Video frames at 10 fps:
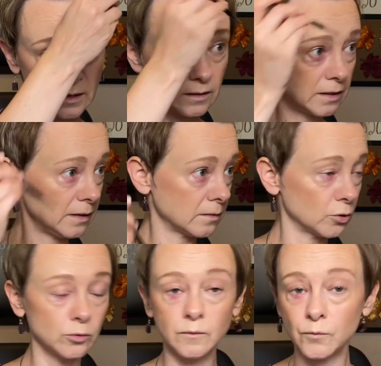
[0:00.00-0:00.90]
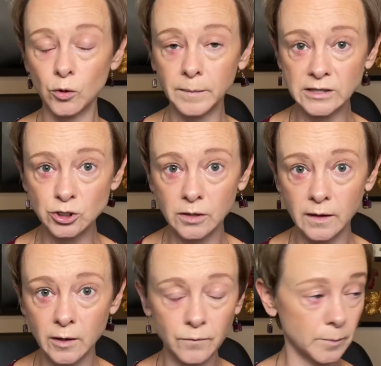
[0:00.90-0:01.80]
a nice little formation
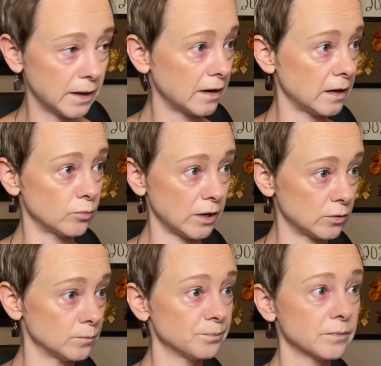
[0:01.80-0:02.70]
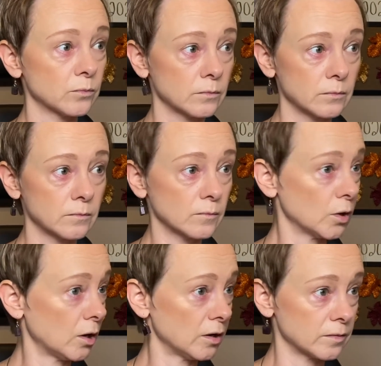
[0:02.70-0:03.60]
there for my eyebrow.
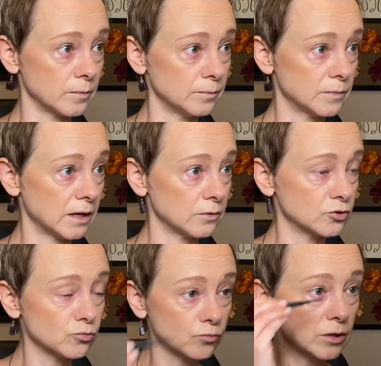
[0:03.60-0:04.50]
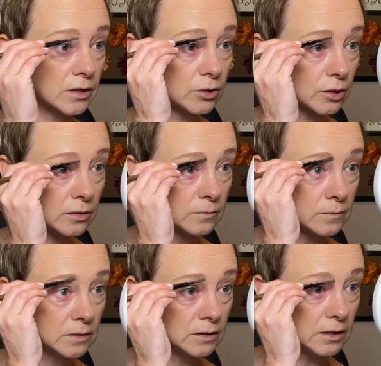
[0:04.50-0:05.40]
Awesome. That looks really good.
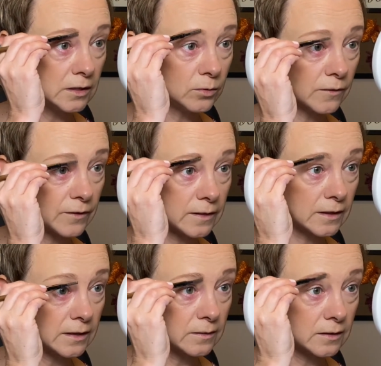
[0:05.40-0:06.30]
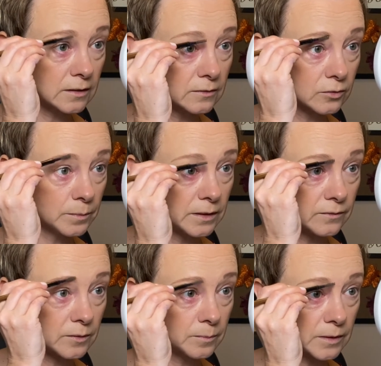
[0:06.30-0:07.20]
Anywhere if I think I see a little bit of
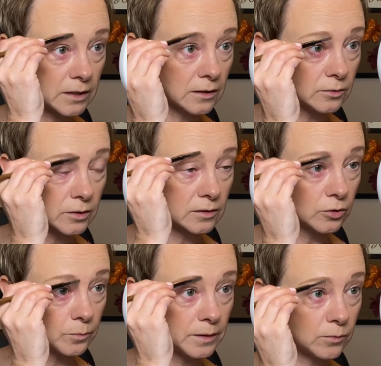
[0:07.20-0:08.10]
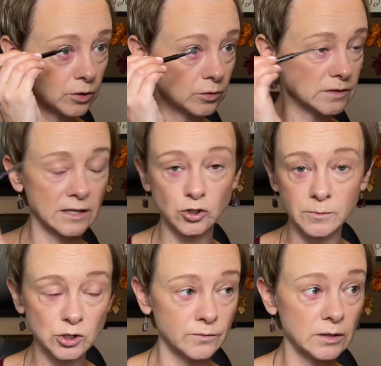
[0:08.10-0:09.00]
a color, a little bit where it looks like too
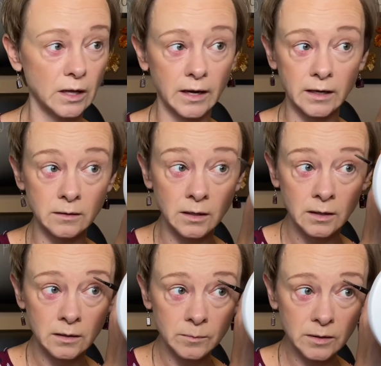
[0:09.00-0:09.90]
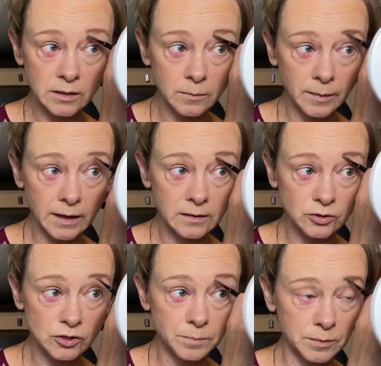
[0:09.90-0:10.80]
much of a line, I'm going to come back and
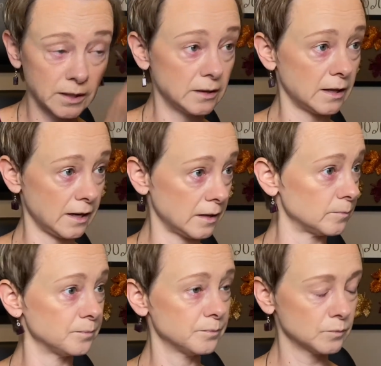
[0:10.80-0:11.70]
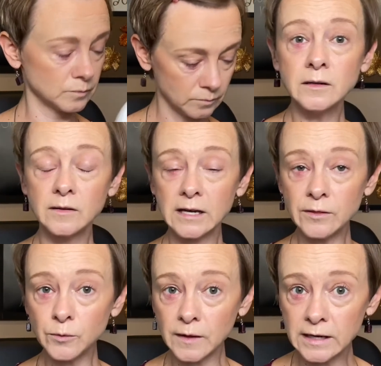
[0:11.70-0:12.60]
just blend that. The
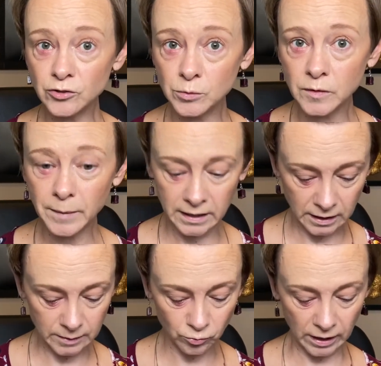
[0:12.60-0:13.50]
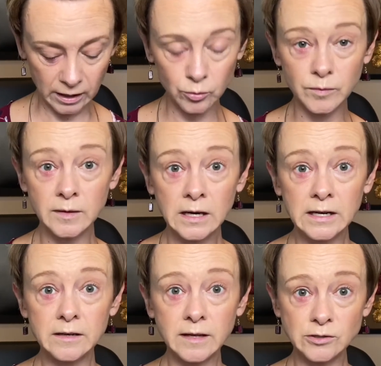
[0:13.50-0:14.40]
other thing I do with my eyebrows
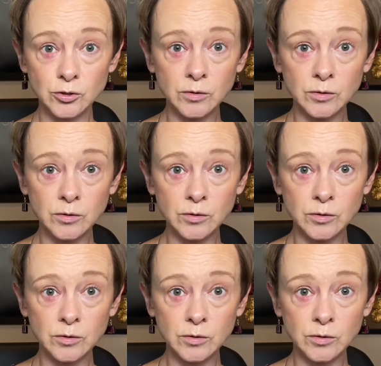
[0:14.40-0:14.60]
is I do